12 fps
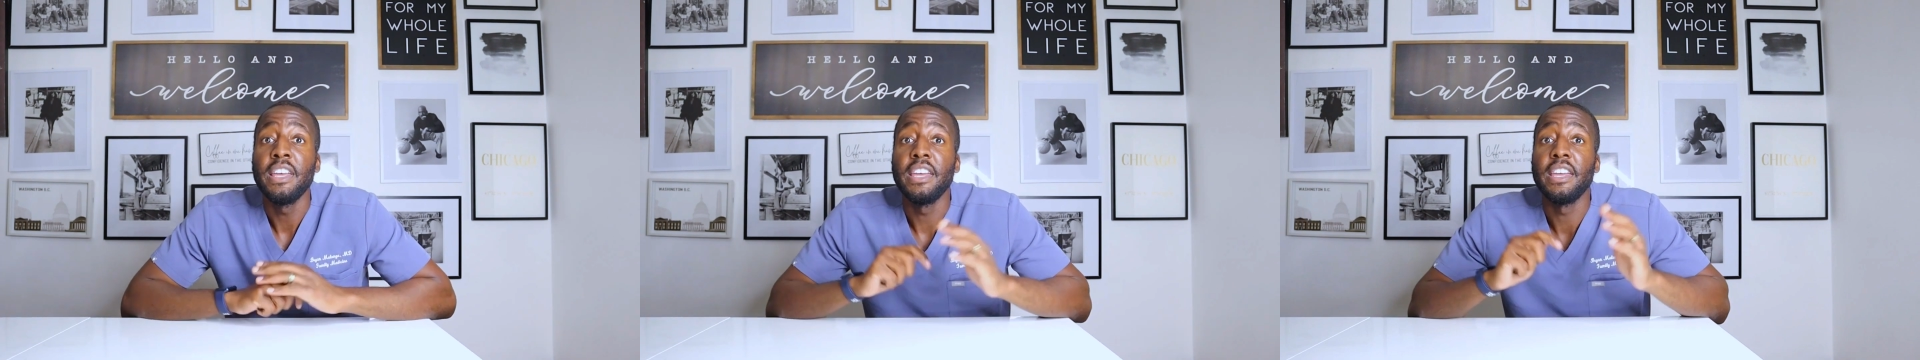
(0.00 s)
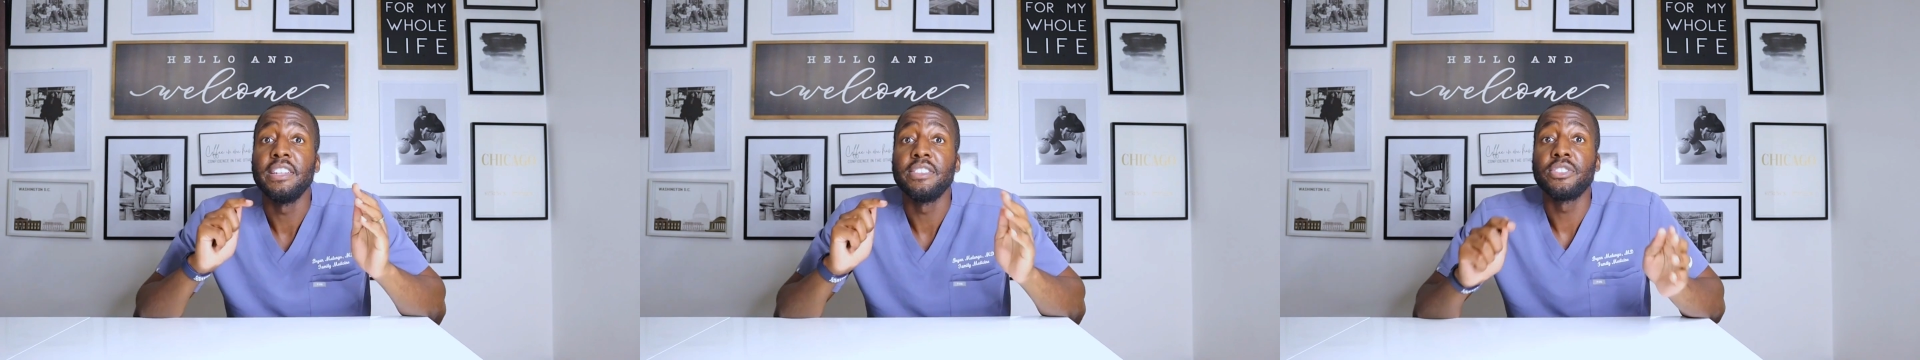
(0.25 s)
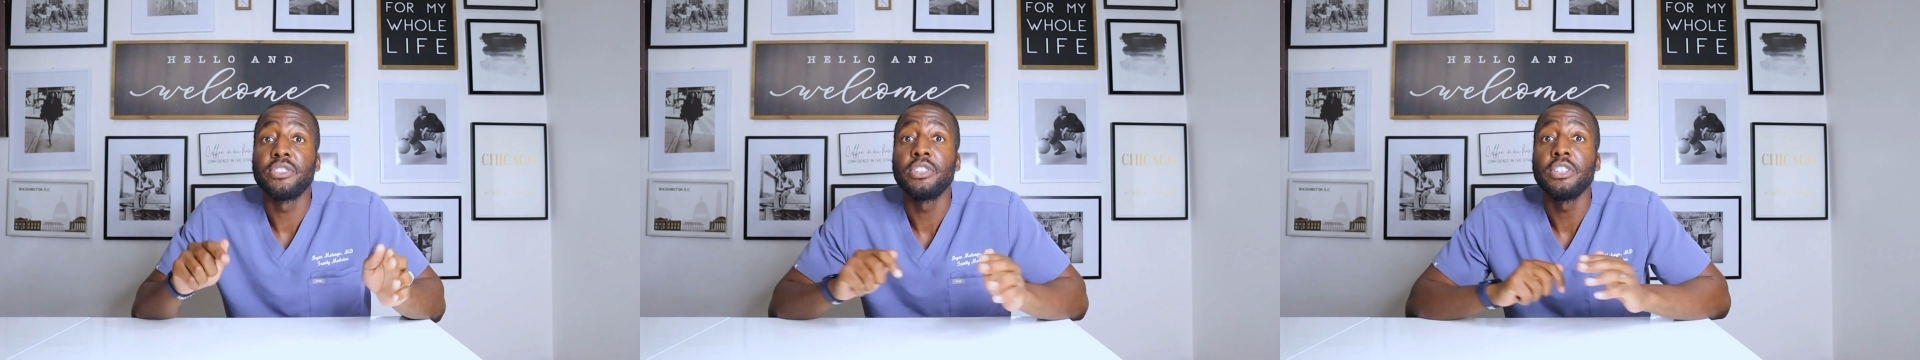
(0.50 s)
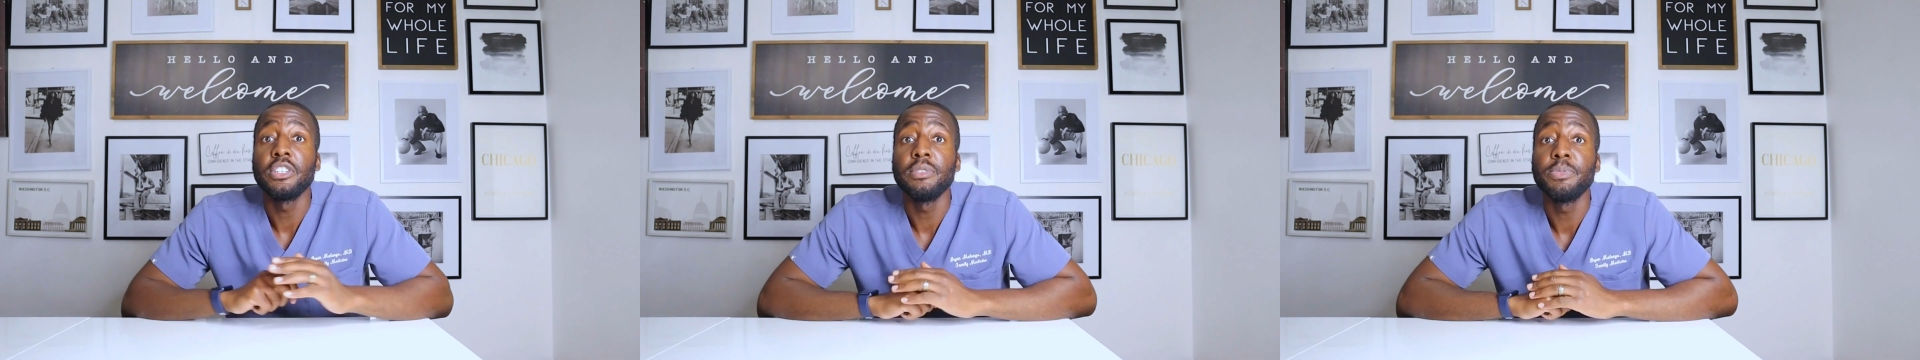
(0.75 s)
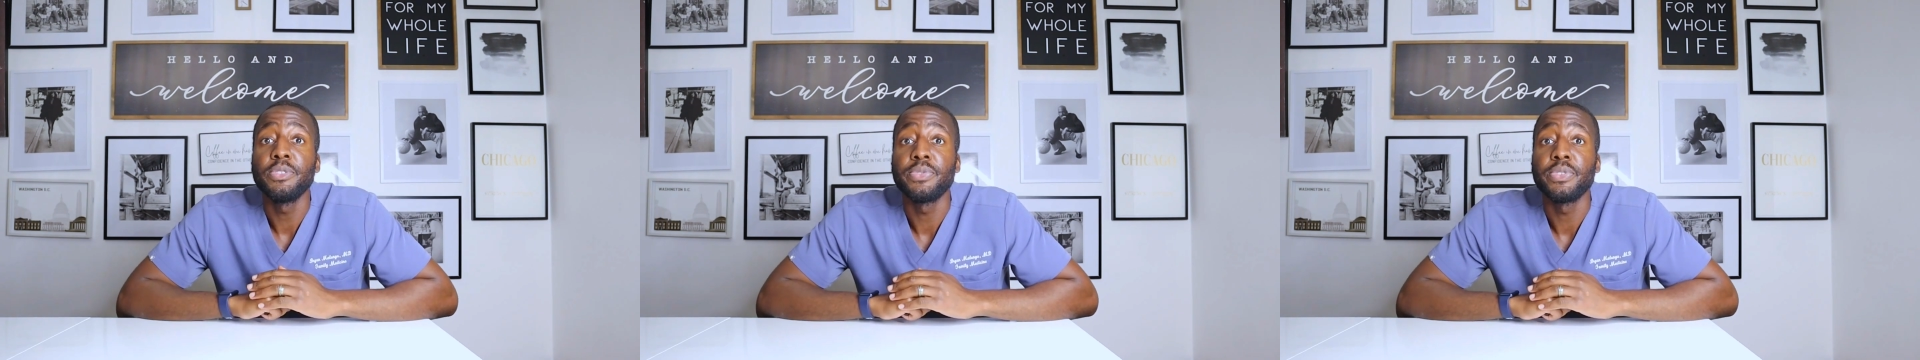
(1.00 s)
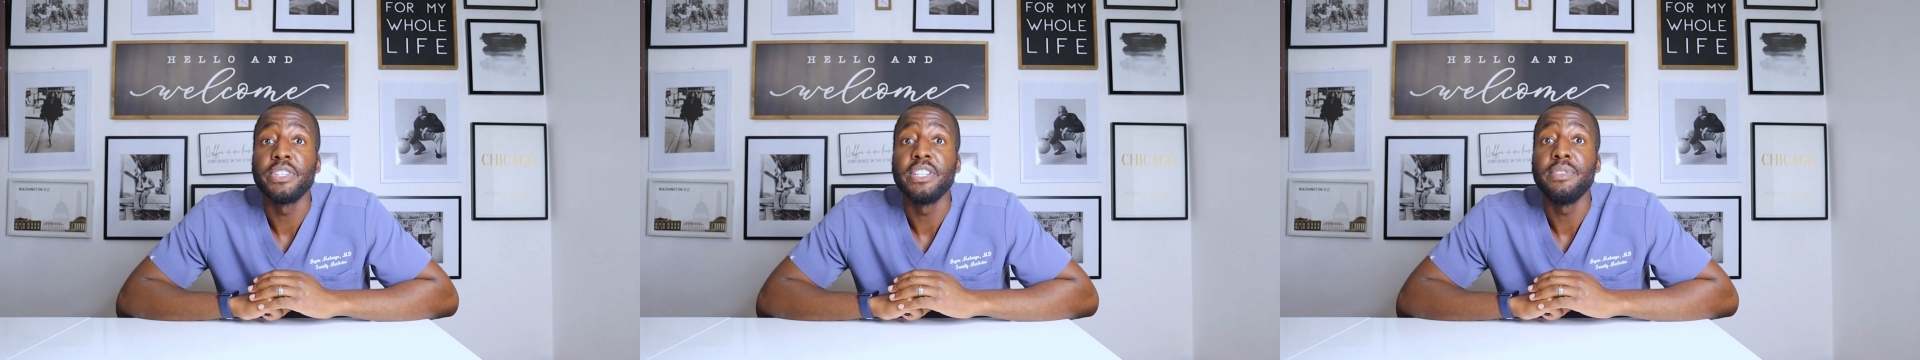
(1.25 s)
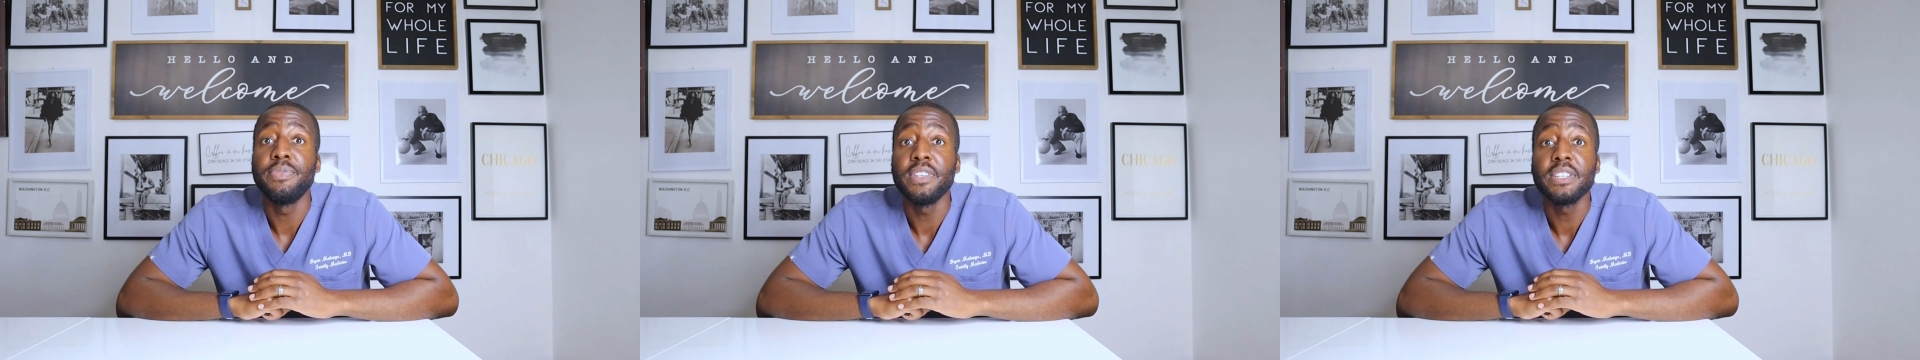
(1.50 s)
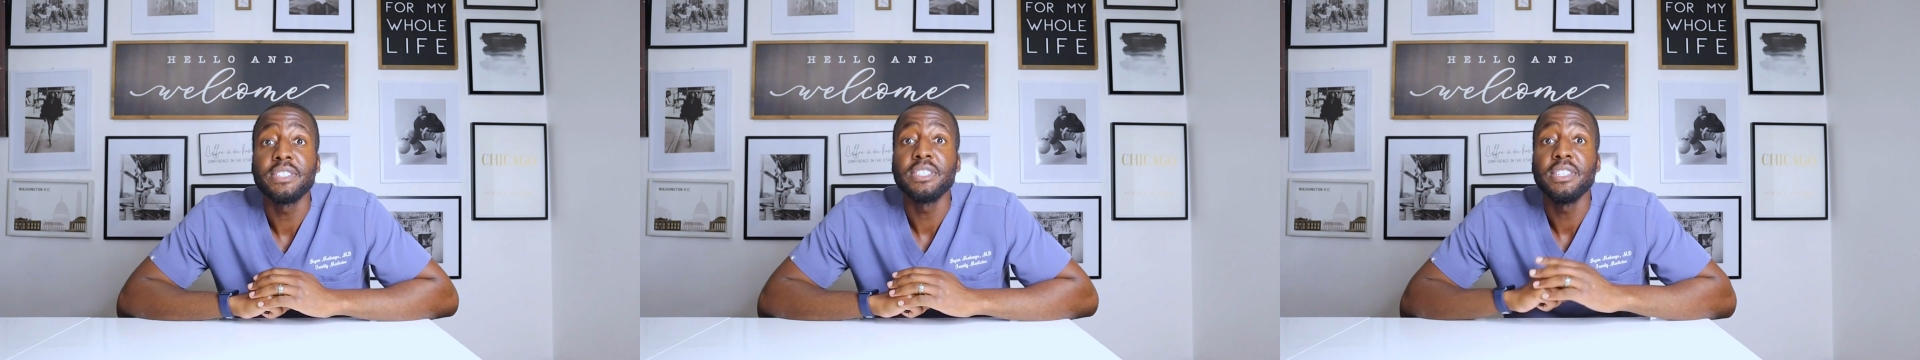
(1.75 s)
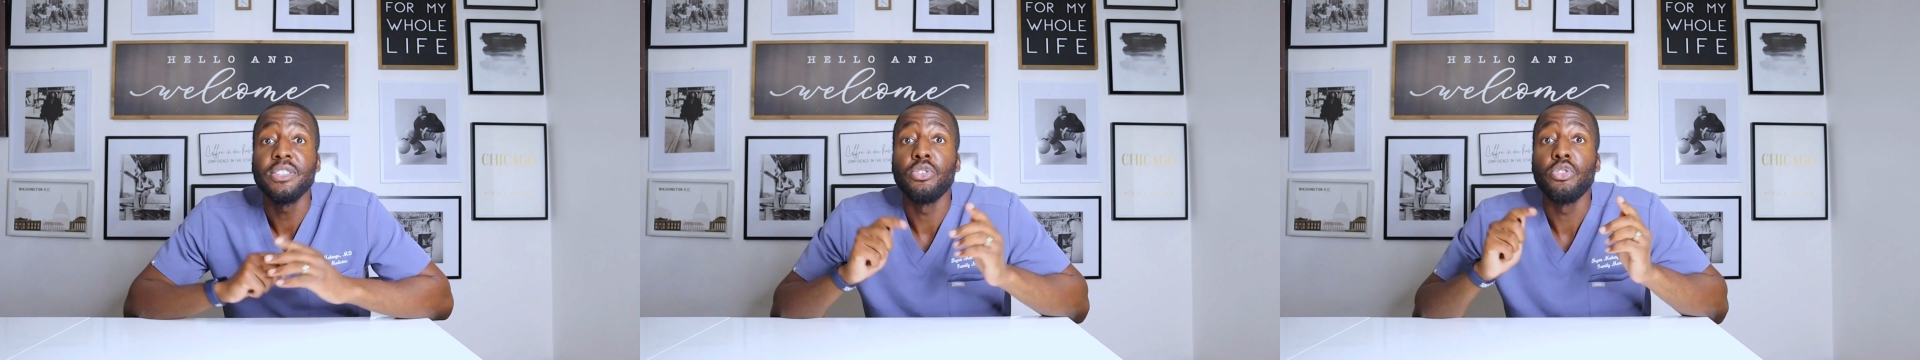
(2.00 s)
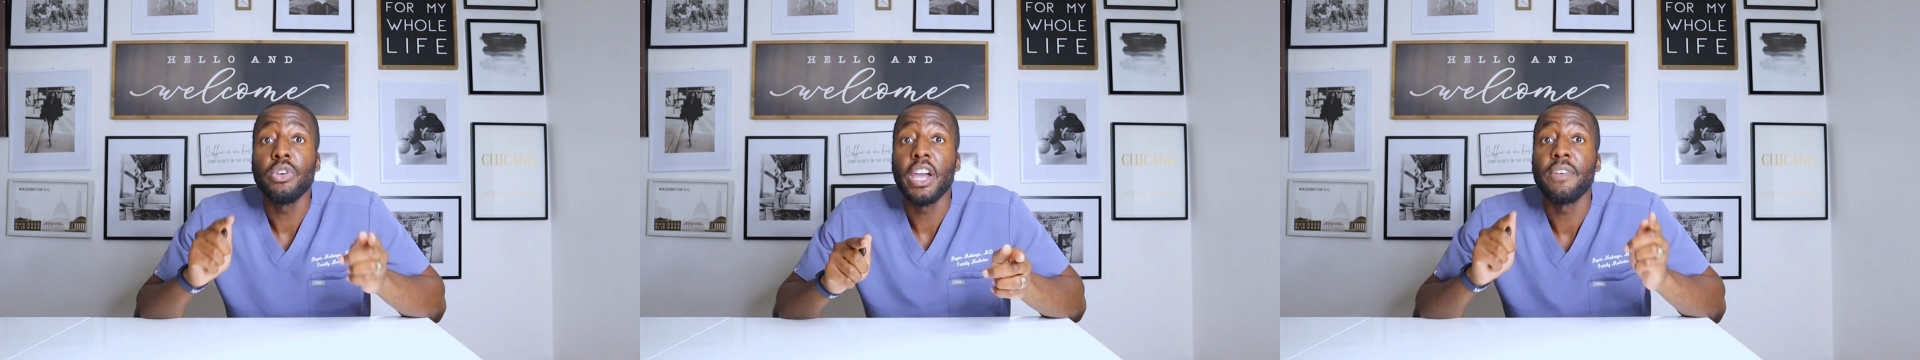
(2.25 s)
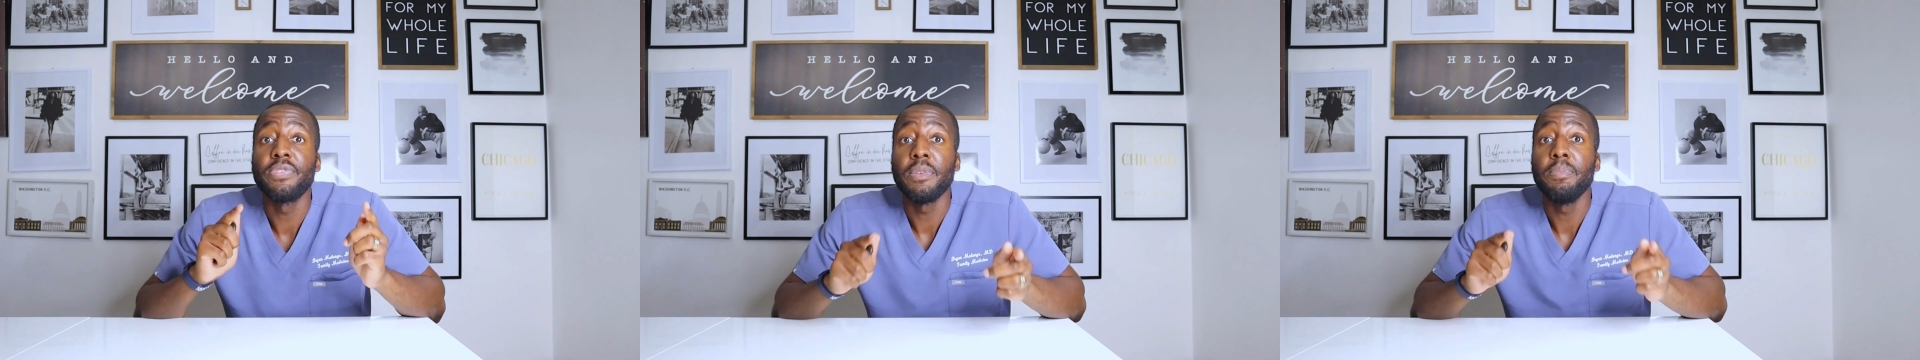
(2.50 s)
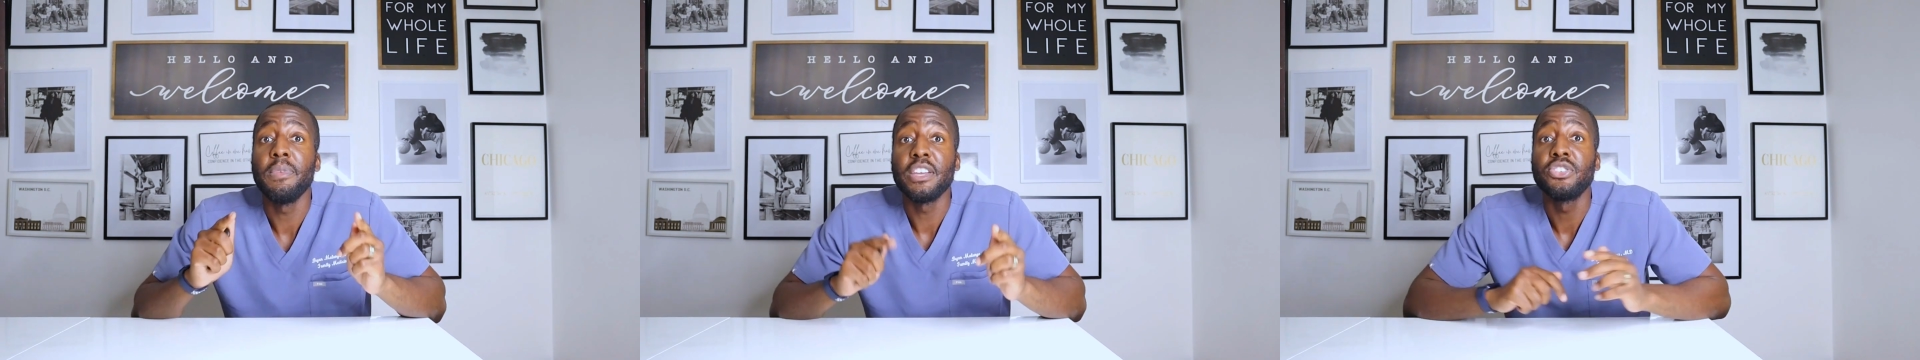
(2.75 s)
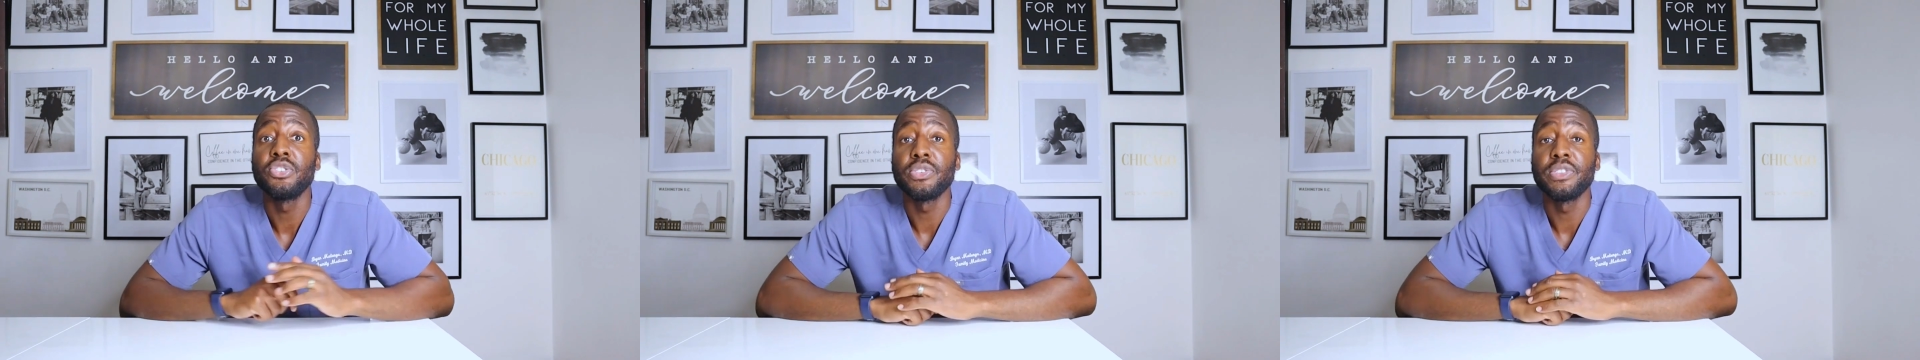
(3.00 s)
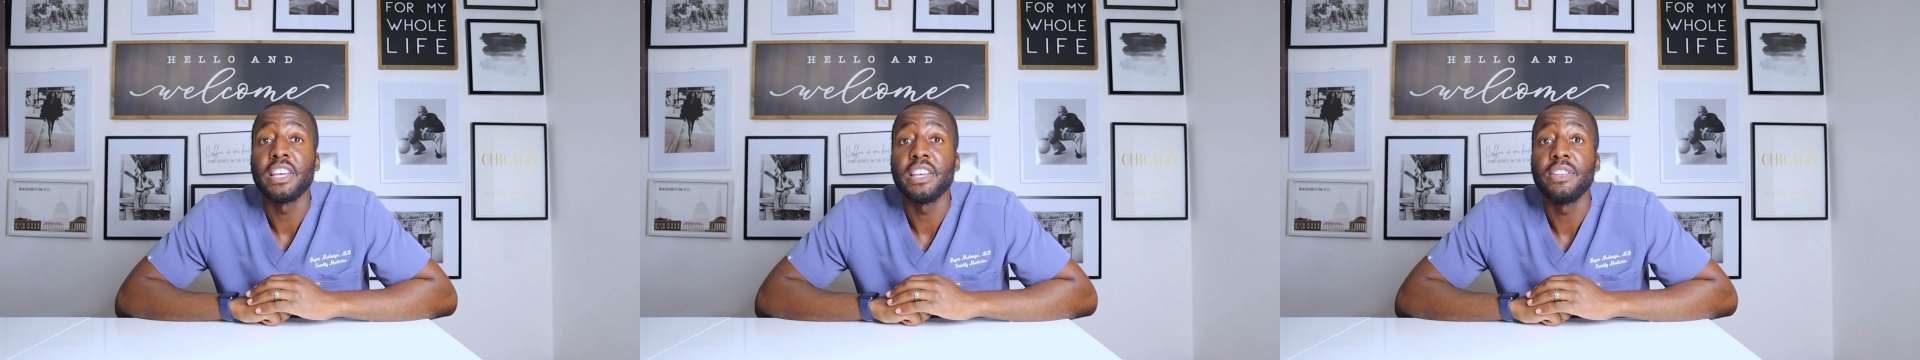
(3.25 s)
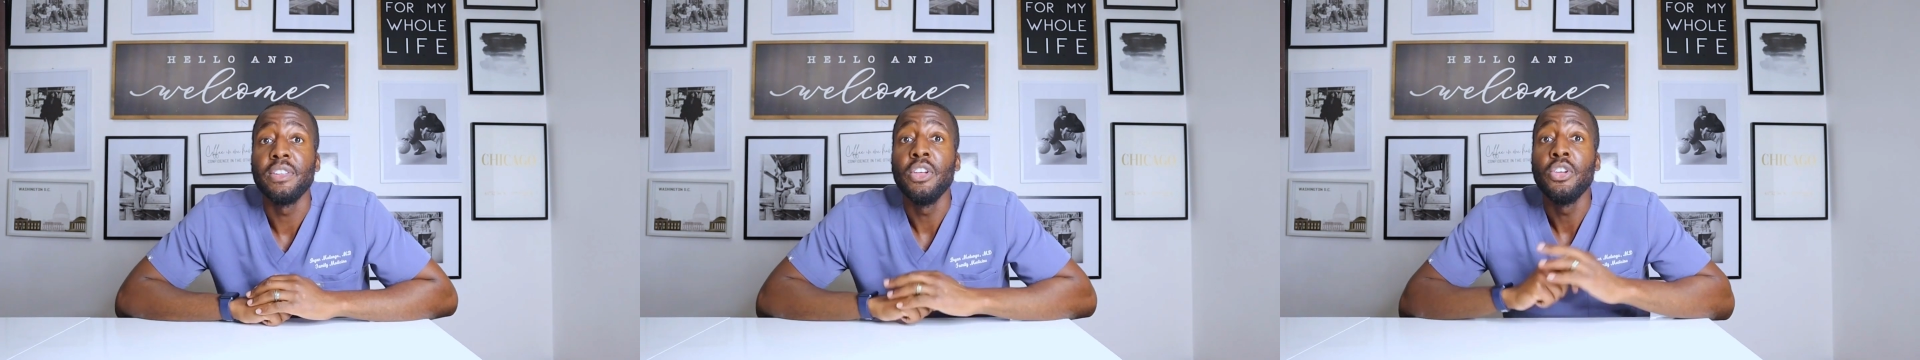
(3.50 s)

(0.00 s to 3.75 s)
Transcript: and its terms for an eviction, you have to make sure that